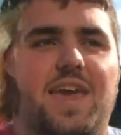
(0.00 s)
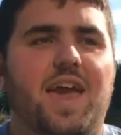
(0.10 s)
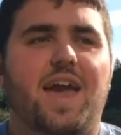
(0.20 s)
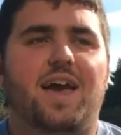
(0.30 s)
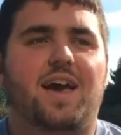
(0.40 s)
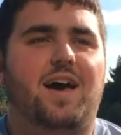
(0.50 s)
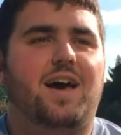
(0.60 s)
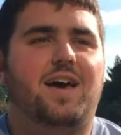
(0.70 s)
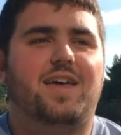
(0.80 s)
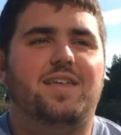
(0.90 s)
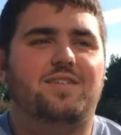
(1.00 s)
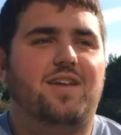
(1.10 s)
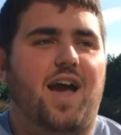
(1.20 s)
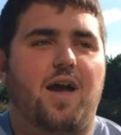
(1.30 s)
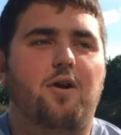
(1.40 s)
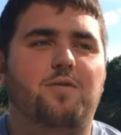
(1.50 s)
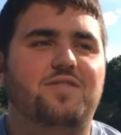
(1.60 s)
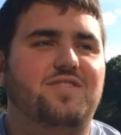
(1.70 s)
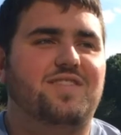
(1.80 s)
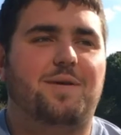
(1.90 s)
Yeah, I
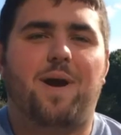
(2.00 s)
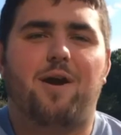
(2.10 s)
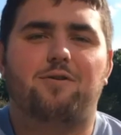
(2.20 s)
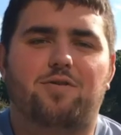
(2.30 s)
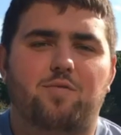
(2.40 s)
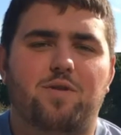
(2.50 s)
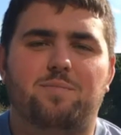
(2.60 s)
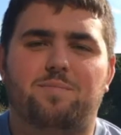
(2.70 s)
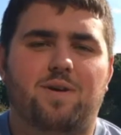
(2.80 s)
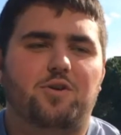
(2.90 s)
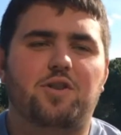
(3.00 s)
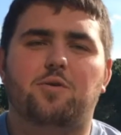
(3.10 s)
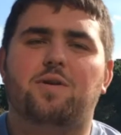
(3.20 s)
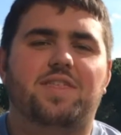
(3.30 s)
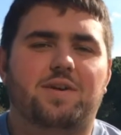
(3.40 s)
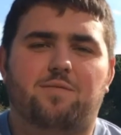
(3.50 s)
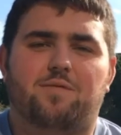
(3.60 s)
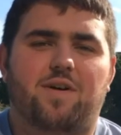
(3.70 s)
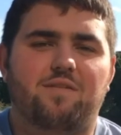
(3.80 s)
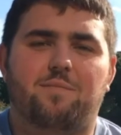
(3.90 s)
always just say power through it. You can do anything
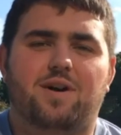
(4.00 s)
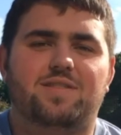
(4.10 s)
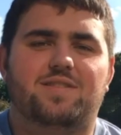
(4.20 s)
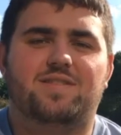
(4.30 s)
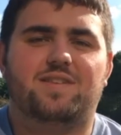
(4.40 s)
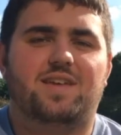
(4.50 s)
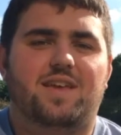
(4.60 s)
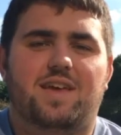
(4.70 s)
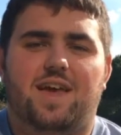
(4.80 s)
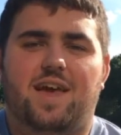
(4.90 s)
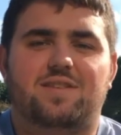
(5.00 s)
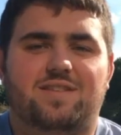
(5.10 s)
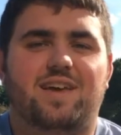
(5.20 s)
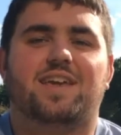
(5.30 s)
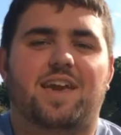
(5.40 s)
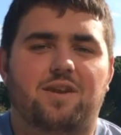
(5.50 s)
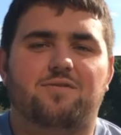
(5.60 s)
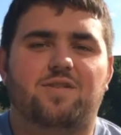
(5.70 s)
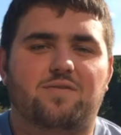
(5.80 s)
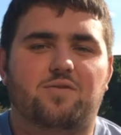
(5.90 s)
for 5 months. Dedicate
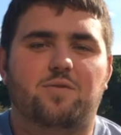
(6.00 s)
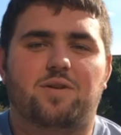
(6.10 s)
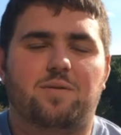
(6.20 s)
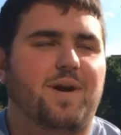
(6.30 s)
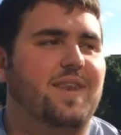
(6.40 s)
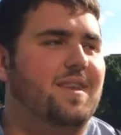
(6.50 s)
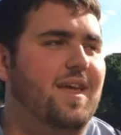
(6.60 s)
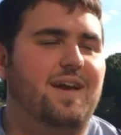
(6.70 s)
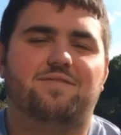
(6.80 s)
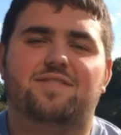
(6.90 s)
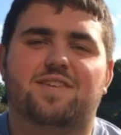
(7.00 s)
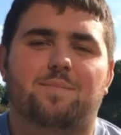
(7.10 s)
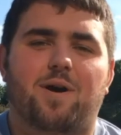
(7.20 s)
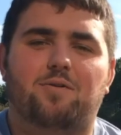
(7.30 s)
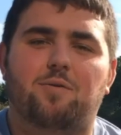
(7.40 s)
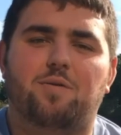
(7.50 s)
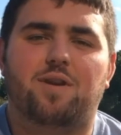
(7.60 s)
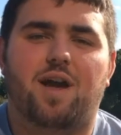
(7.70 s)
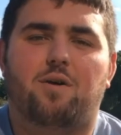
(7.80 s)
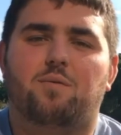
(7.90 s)
yourself to it. You might have to skip out
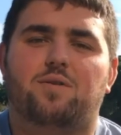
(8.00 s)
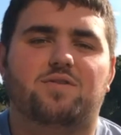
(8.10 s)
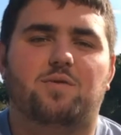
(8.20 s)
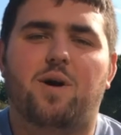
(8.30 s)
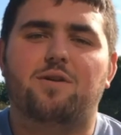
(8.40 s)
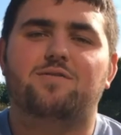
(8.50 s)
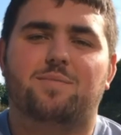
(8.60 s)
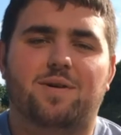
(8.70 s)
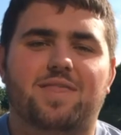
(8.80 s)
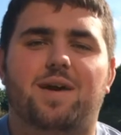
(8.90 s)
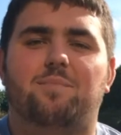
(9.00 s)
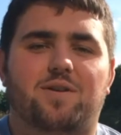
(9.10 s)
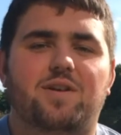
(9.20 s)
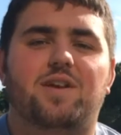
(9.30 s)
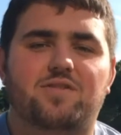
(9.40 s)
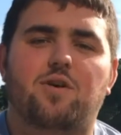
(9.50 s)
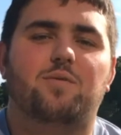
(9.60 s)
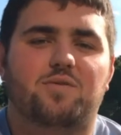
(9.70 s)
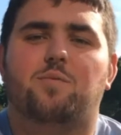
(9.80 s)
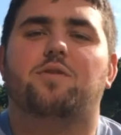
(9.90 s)
going out once in a while or something like that, but it's
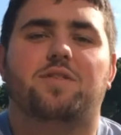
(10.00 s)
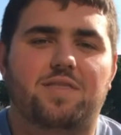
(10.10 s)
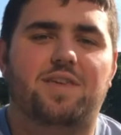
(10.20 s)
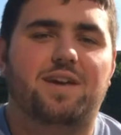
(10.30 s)
always worth it in the